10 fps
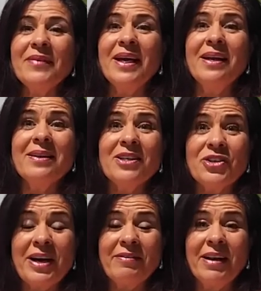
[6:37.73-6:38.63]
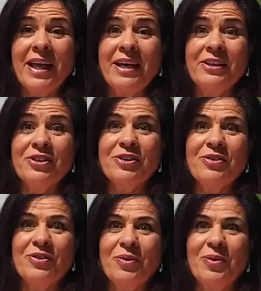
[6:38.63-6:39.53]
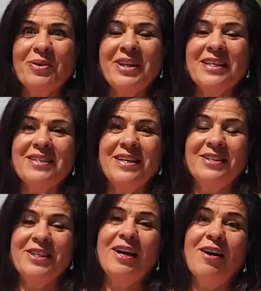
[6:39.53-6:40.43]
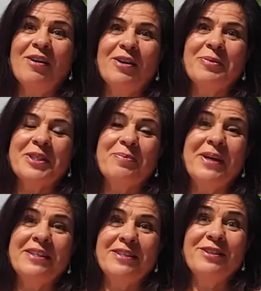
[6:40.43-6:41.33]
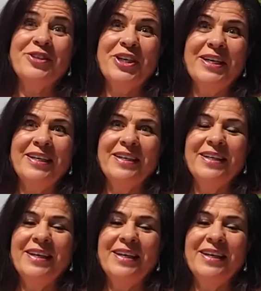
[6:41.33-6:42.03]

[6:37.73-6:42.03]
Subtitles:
And the travel agent thought that Santiago was meant in Chile.